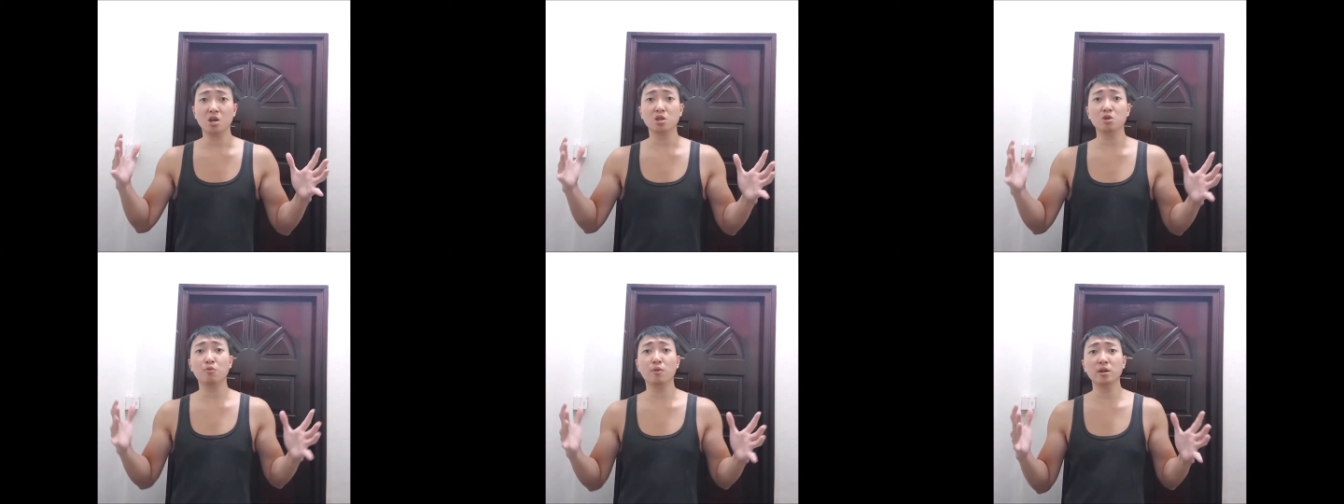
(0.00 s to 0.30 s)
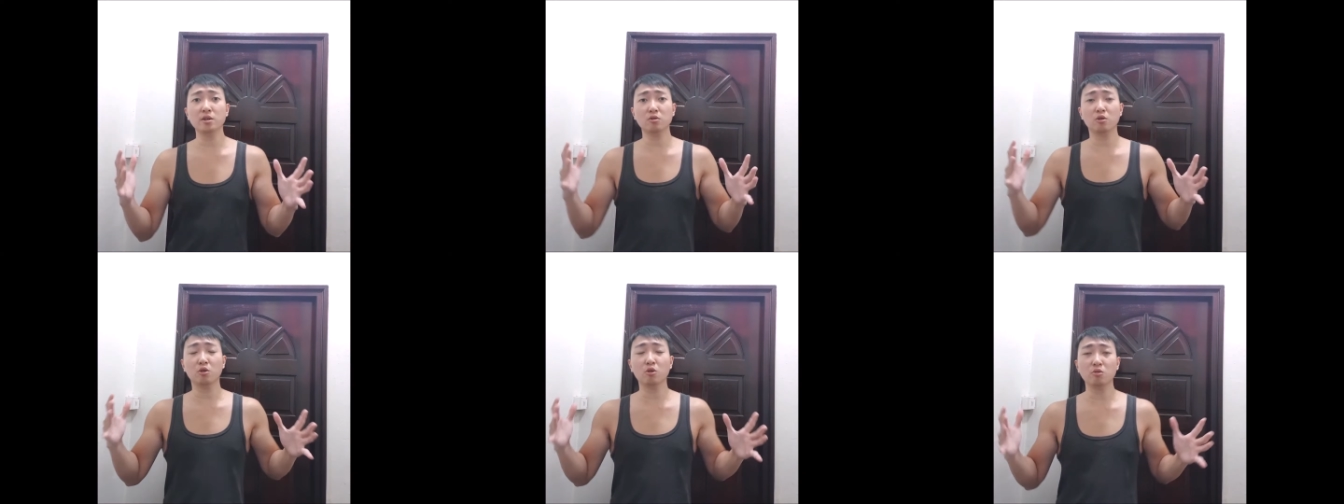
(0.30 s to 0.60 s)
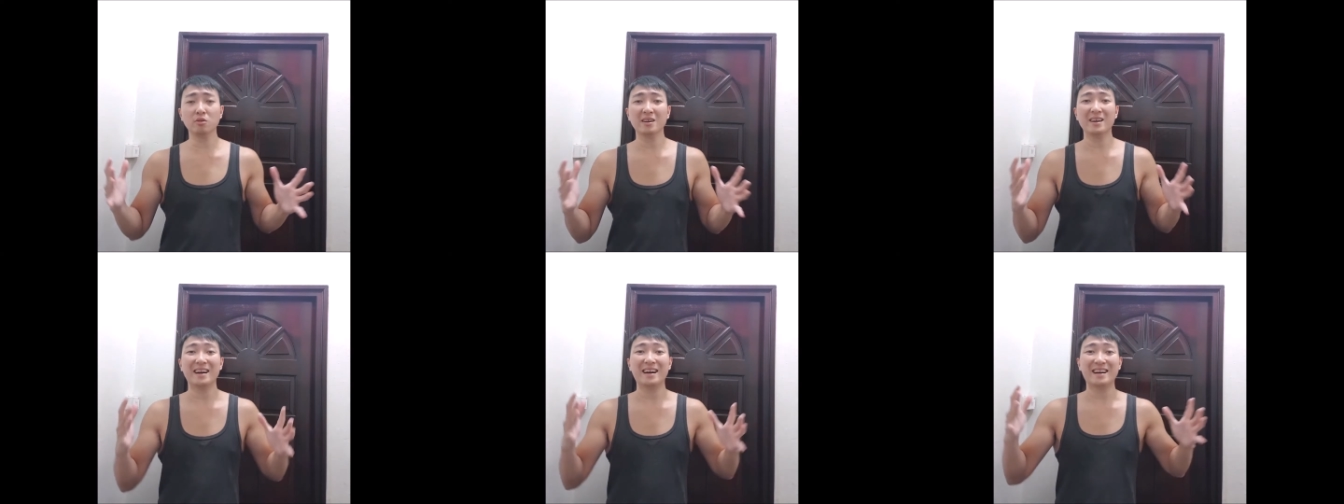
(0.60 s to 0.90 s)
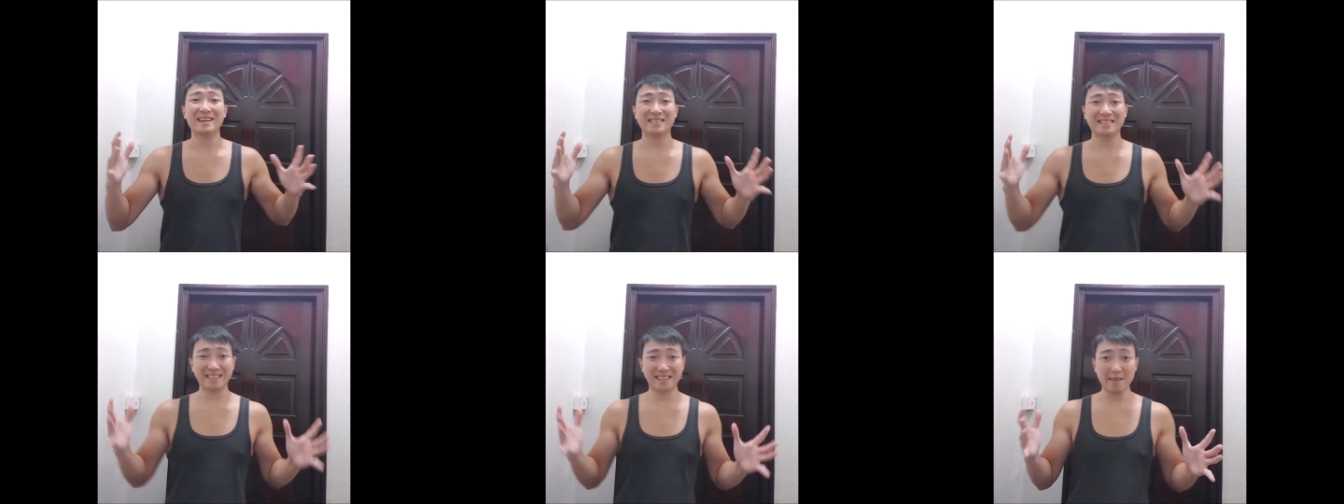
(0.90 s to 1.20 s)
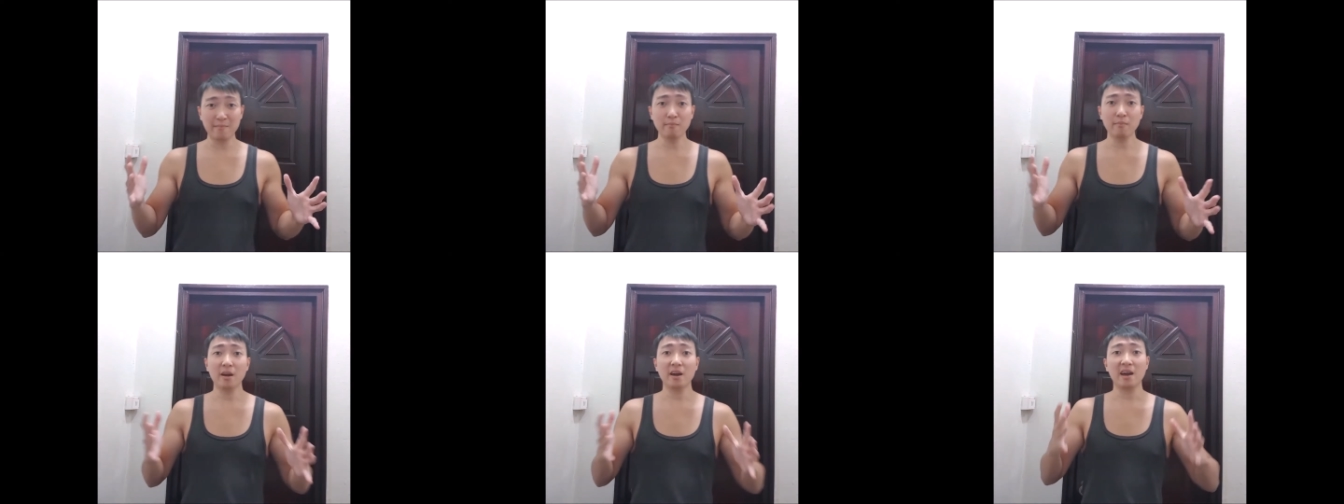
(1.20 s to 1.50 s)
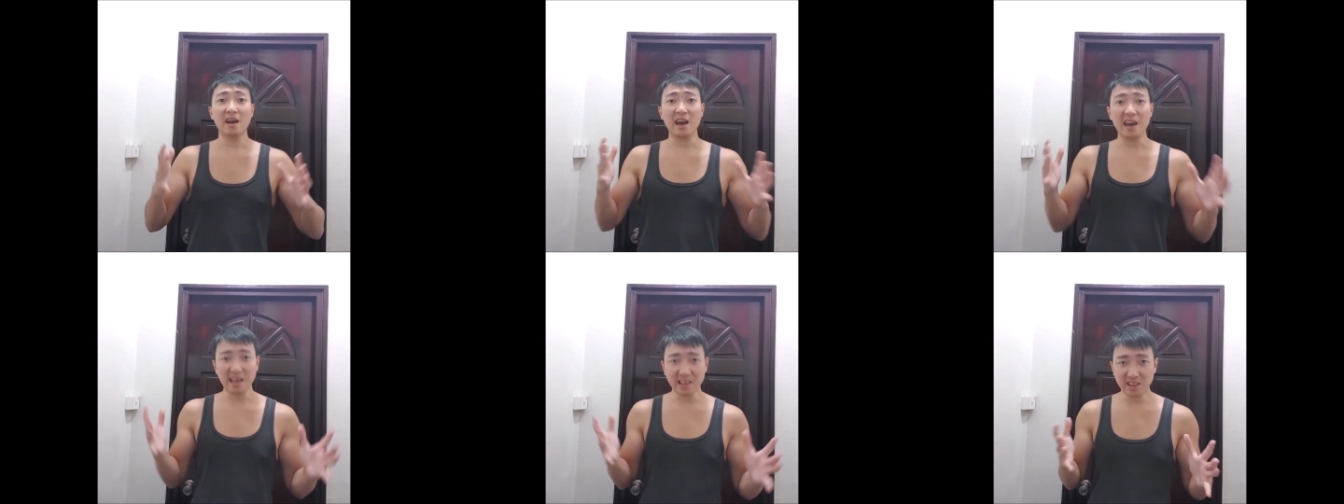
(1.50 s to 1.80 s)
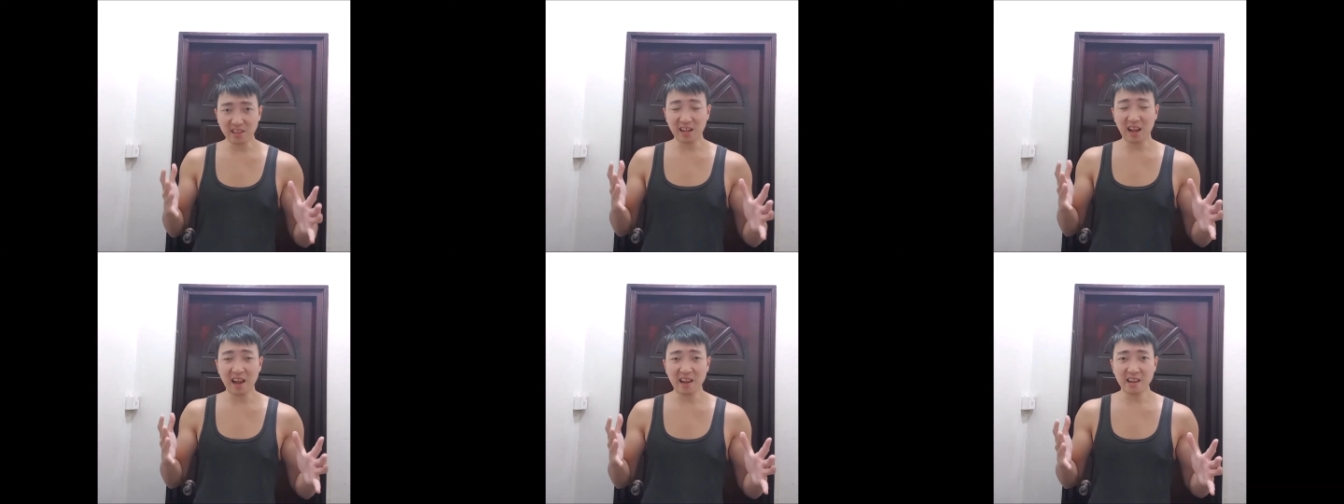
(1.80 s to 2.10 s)
You want to look slim,
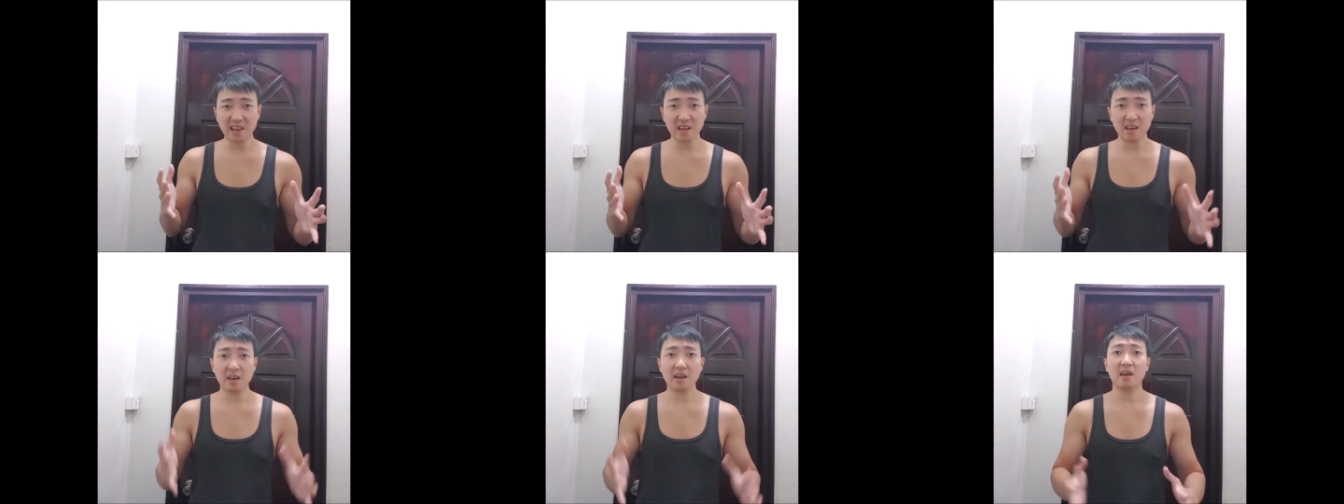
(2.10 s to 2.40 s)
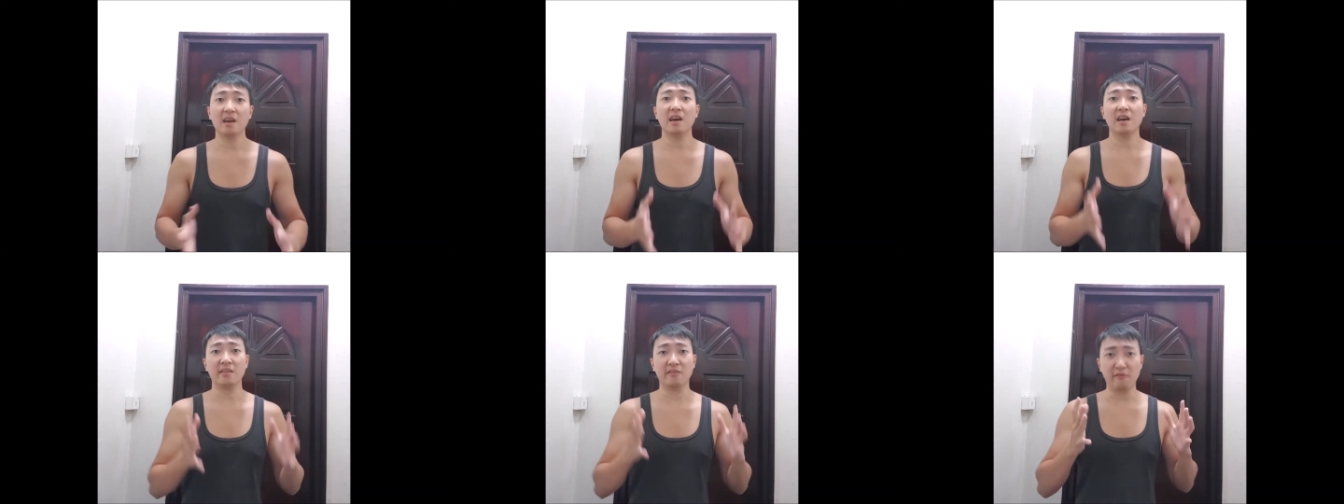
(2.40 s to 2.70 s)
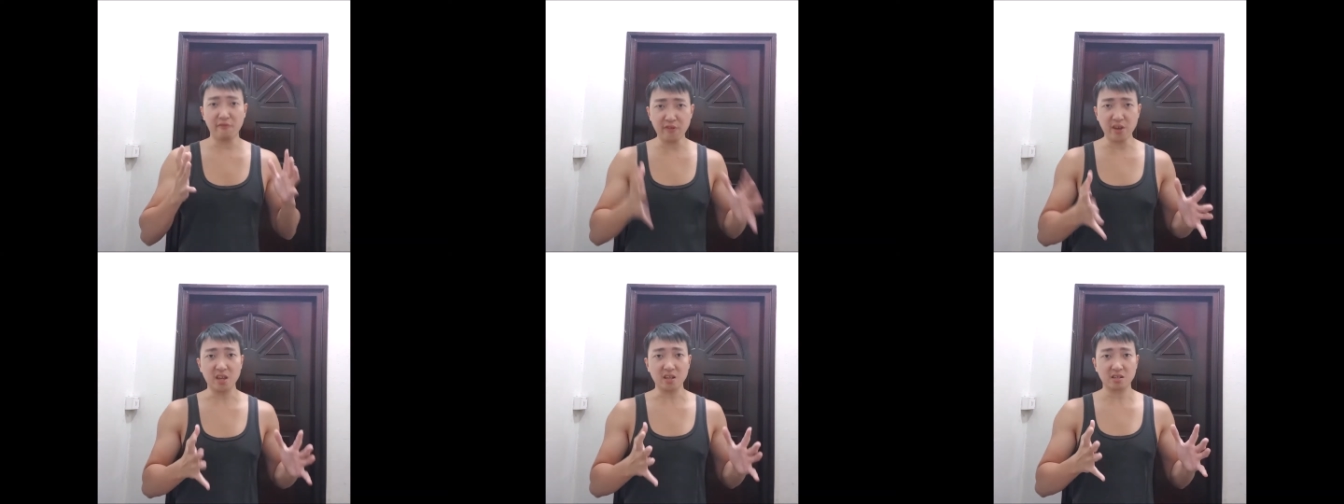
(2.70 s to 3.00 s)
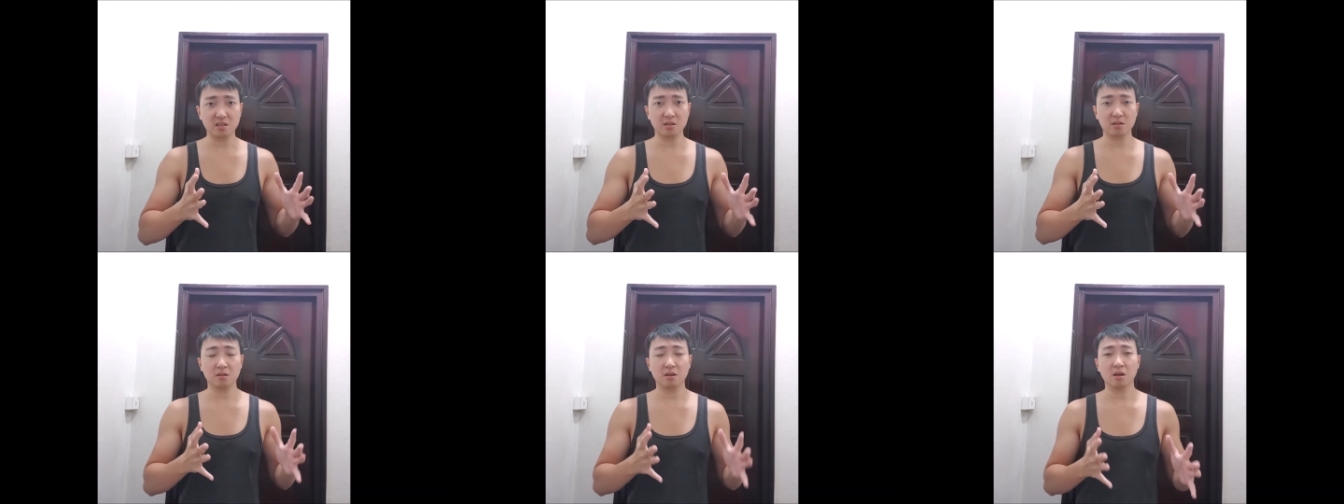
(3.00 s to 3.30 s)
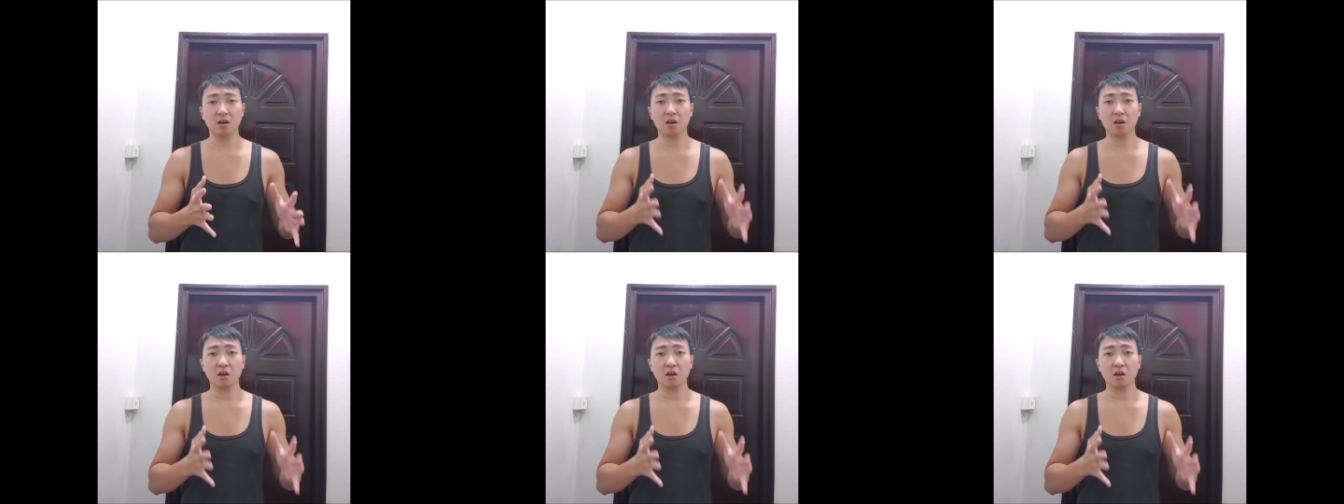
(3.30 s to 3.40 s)
athletic, and fit.